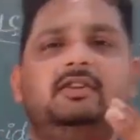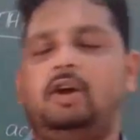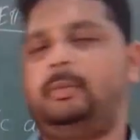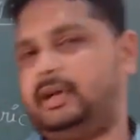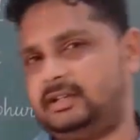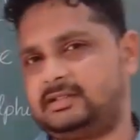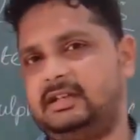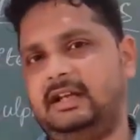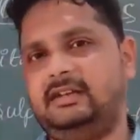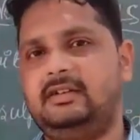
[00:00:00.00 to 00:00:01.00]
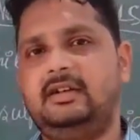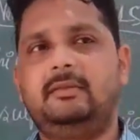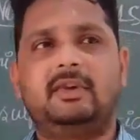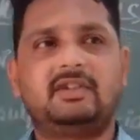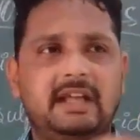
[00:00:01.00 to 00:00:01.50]
non-metals, right?
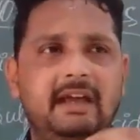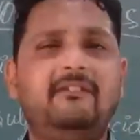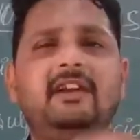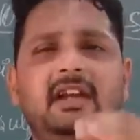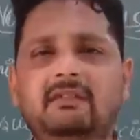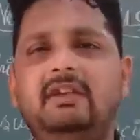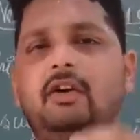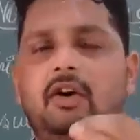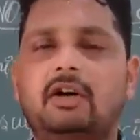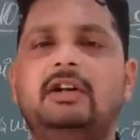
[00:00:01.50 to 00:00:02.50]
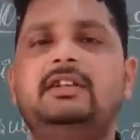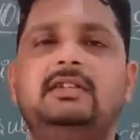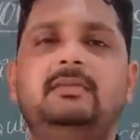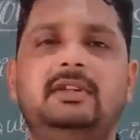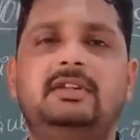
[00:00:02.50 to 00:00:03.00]
Because every living
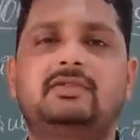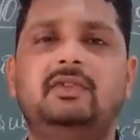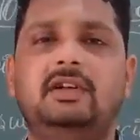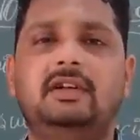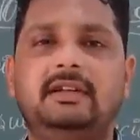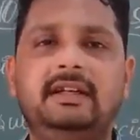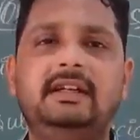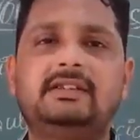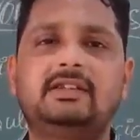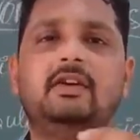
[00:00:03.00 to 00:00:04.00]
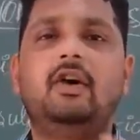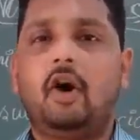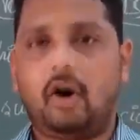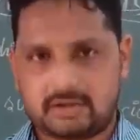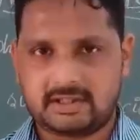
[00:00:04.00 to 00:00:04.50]
organism in this world needs
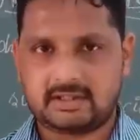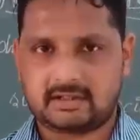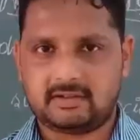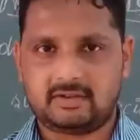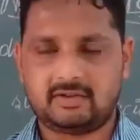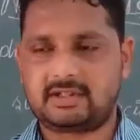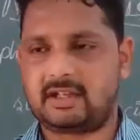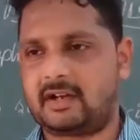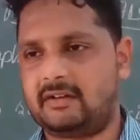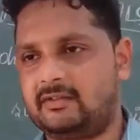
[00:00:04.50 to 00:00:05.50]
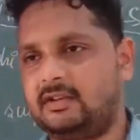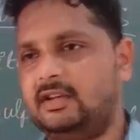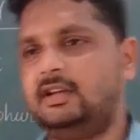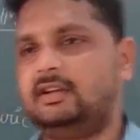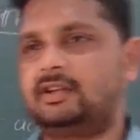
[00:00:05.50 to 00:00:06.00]
oxygen to survive.
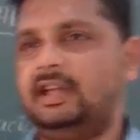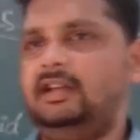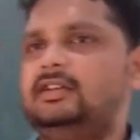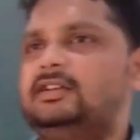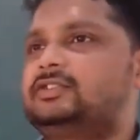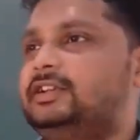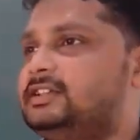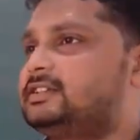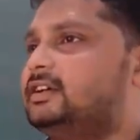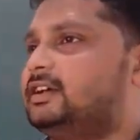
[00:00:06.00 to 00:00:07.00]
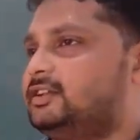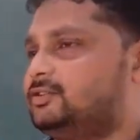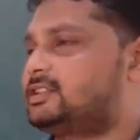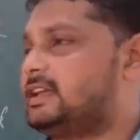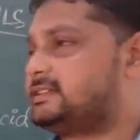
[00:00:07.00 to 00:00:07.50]
Okay, so it is
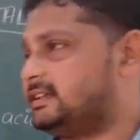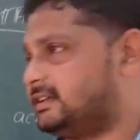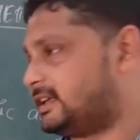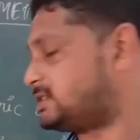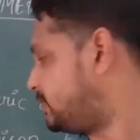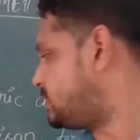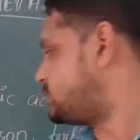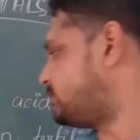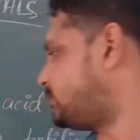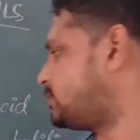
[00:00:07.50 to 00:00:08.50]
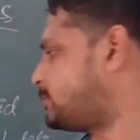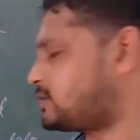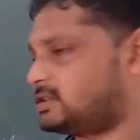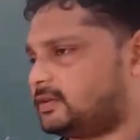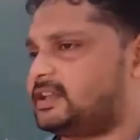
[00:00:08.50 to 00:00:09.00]
used as respiration,
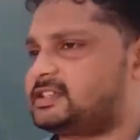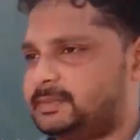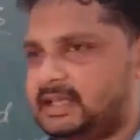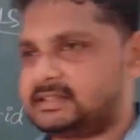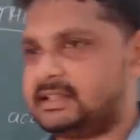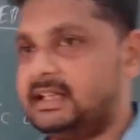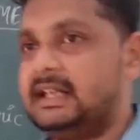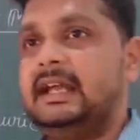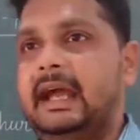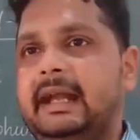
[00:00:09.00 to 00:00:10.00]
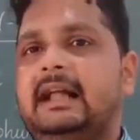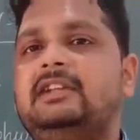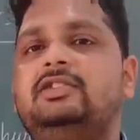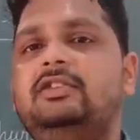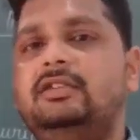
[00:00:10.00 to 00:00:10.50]
process of respiration, and
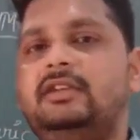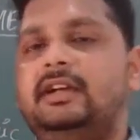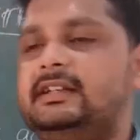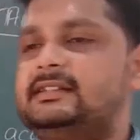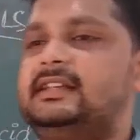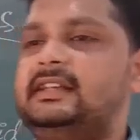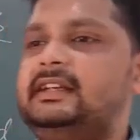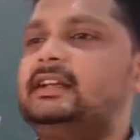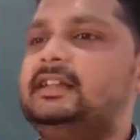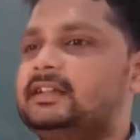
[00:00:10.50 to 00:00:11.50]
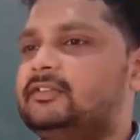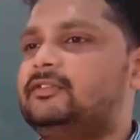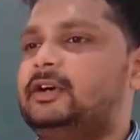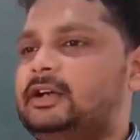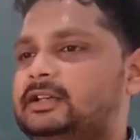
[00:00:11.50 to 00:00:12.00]
also it is needed in the
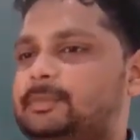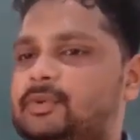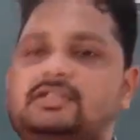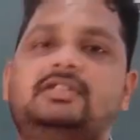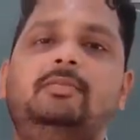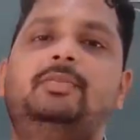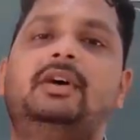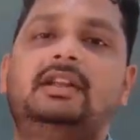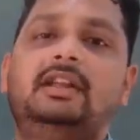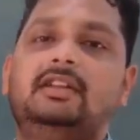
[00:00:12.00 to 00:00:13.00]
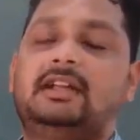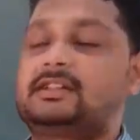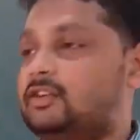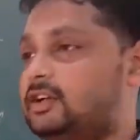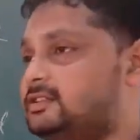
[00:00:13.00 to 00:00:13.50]
process of burning, that is
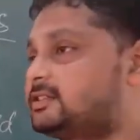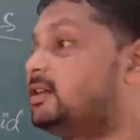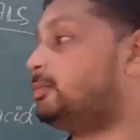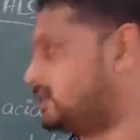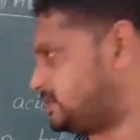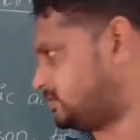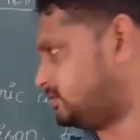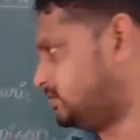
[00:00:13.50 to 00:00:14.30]
called as combustion.